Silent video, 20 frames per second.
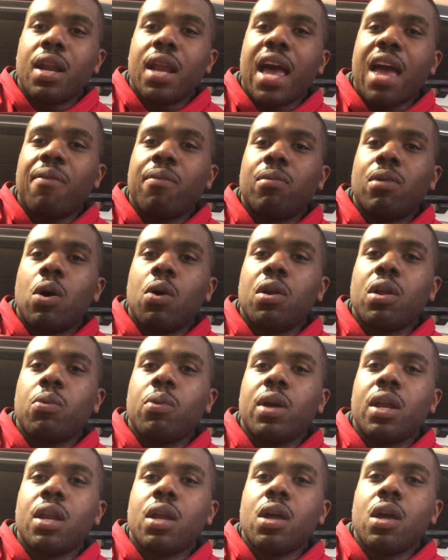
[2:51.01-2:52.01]
I have them loaded
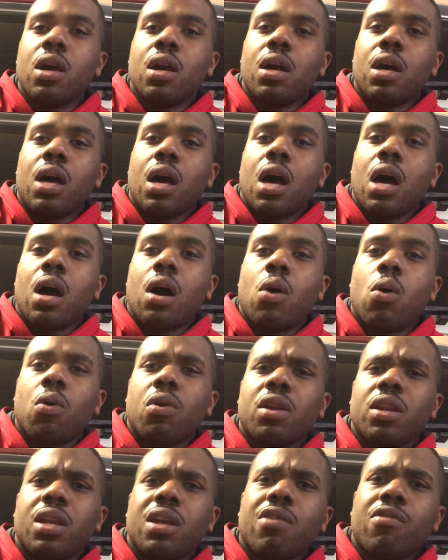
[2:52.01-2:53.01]
with
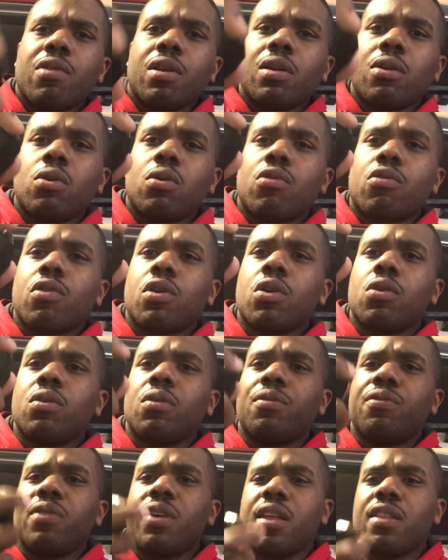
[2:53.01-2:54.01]
Hornady critical
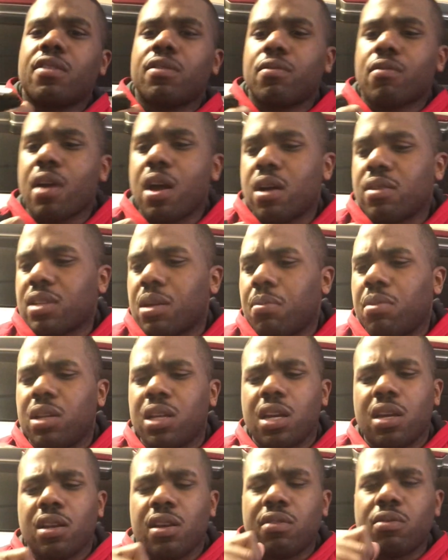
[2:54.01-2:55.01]
defense rounds, I
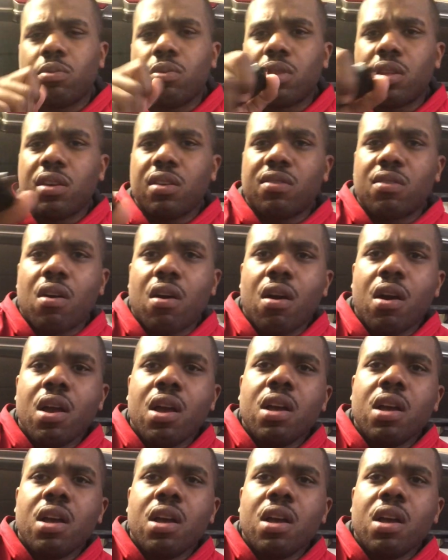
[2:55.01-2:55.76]
believe is what these are.